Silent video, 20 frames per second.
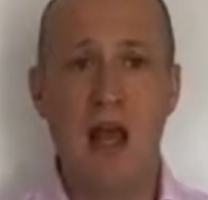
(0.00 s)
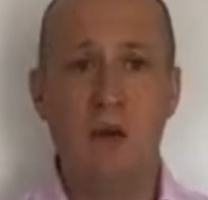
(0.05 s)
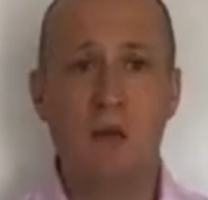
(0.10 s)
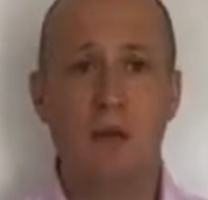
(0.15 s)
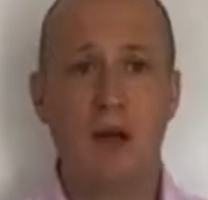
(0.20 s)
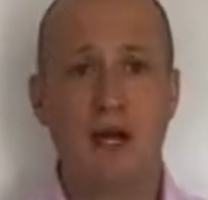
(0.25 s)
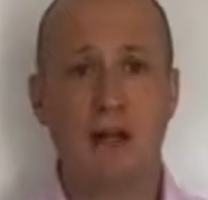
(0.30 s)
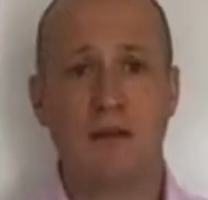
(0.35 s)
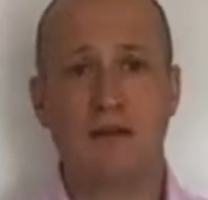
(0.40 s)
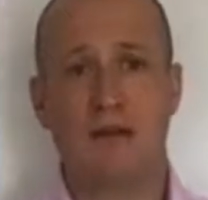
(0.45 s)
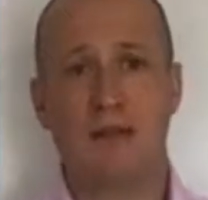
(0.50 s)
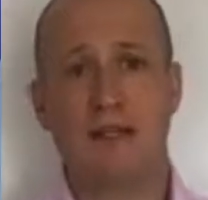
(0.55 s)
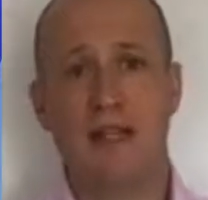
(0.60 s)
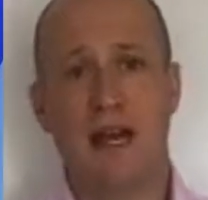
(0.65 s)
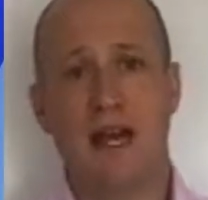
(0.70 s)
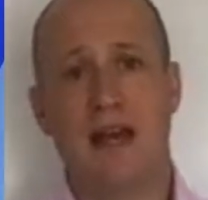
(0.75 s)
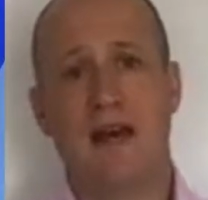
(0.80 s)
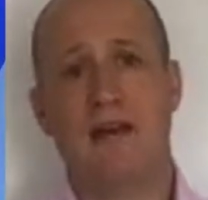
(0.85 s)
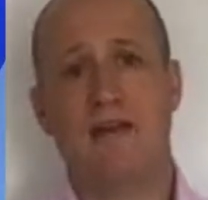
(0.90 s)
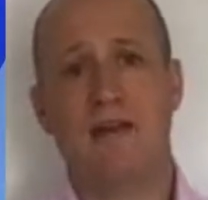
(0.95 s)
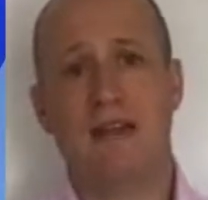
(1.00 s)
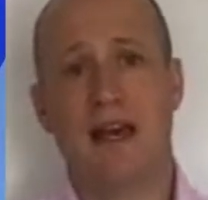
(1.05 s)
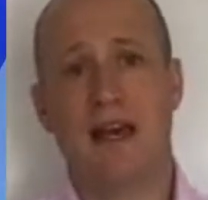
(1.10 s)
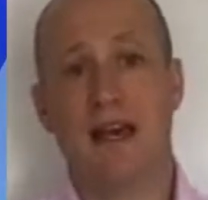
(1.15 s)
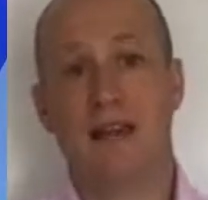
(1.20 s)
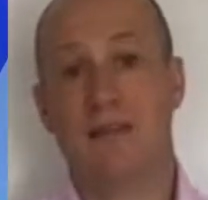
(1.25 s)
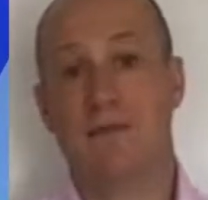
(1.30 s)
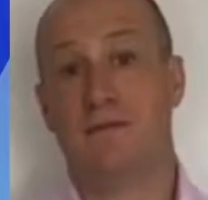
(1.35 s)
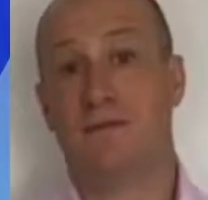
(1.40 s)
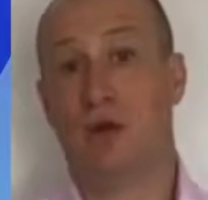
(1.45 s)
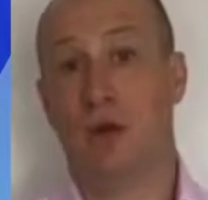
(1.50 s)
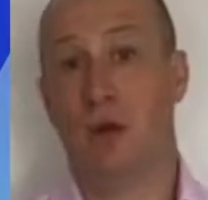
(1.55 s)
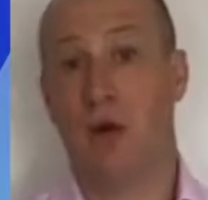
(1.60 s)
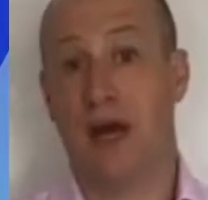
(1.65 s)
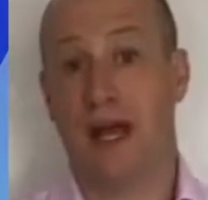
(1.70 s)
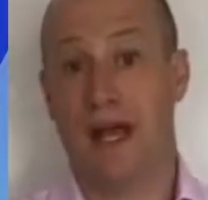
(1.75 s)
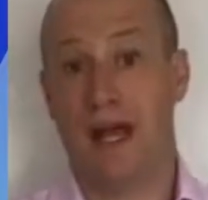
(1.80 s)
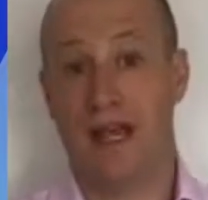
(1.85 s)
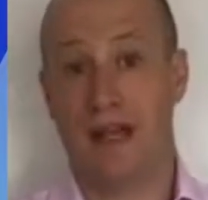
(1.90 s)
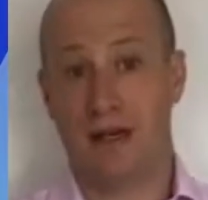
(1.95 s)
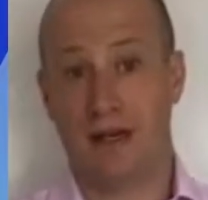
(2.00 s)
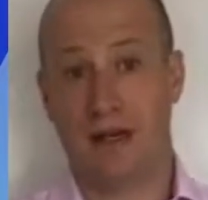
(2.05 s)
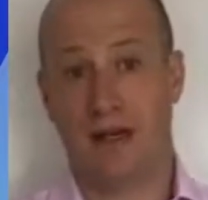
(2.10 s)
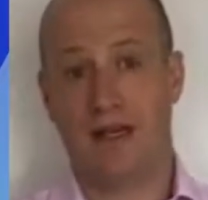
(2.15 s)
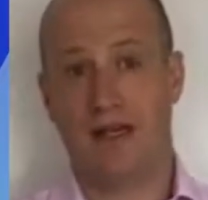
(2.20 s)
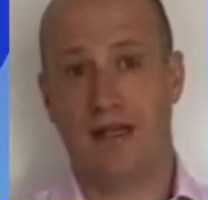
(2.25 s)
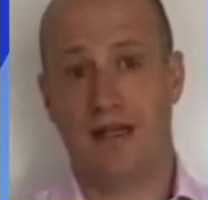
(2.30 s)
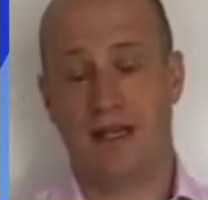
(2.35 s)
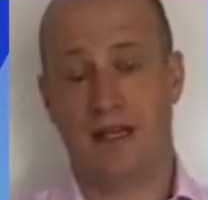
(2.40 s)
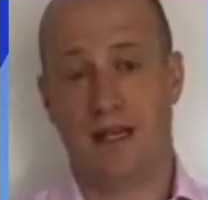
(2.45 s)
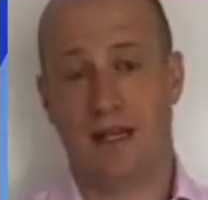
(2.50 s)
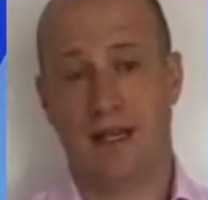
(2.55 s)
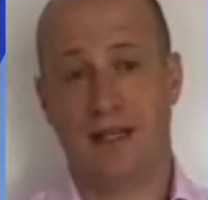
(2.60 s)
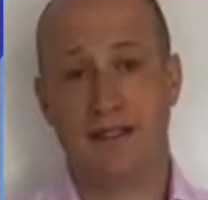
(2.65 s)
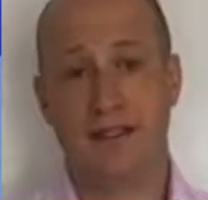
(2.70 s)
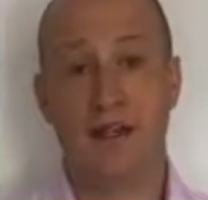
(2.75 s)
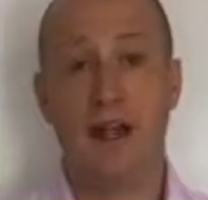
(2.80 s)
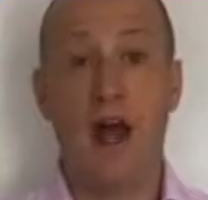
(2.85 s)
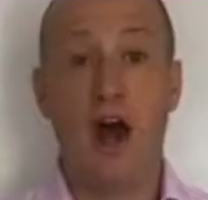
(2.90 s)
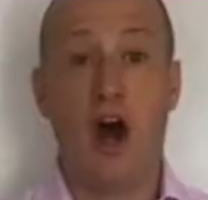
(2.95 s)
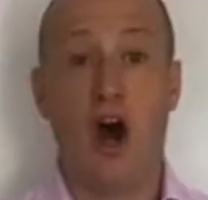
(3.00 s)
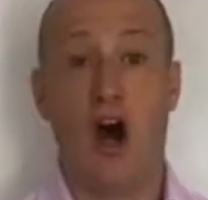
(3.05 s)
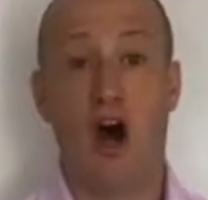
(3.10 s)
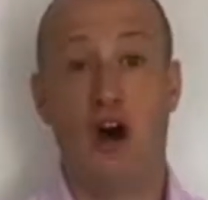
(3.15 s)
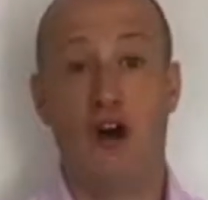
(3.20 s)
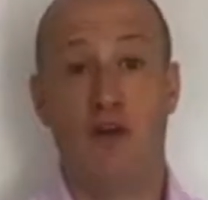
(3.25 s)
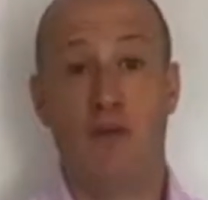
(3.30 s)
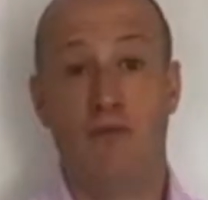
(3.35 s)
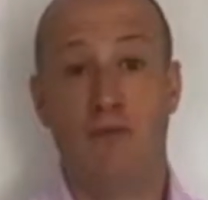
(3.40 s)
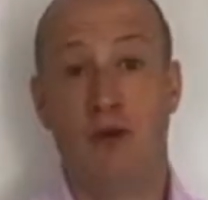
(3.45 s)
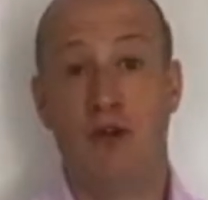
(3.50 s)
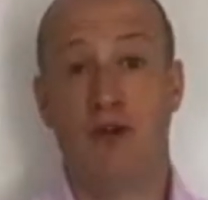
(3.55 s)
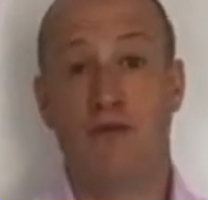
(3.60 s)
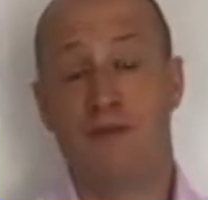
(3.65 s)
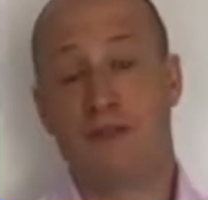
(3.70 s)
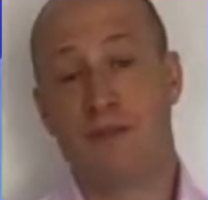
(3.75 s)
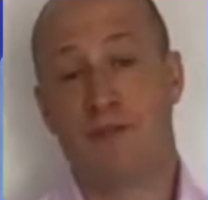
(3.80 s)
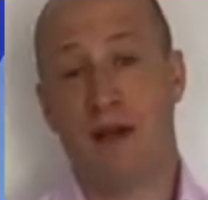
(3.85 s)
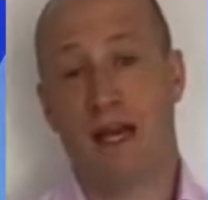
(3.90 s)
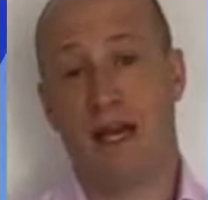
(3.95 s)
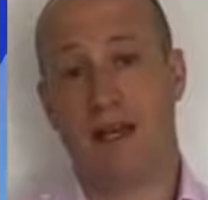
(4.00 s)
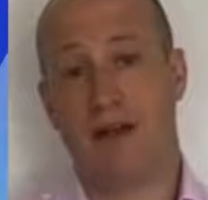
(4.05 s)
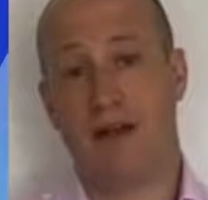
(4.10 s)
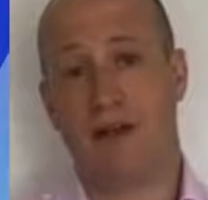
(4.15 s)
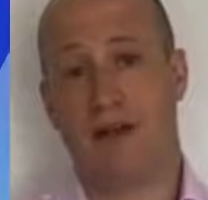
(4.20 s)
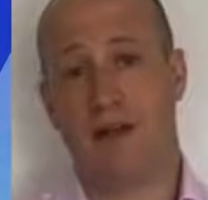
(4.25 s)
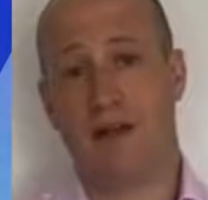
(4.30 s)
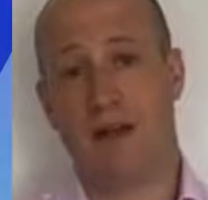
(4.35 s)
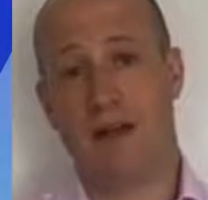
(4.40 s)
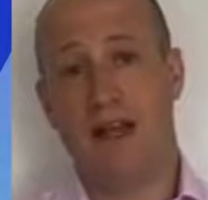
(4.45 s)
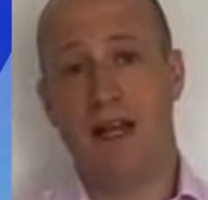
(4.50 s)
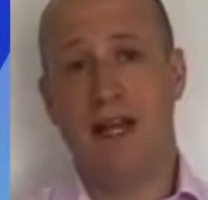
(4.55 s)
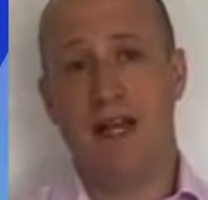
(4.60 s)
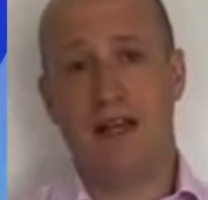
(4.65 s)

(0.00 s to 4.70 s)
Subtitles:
Well, now that for England at least, home moves are back on,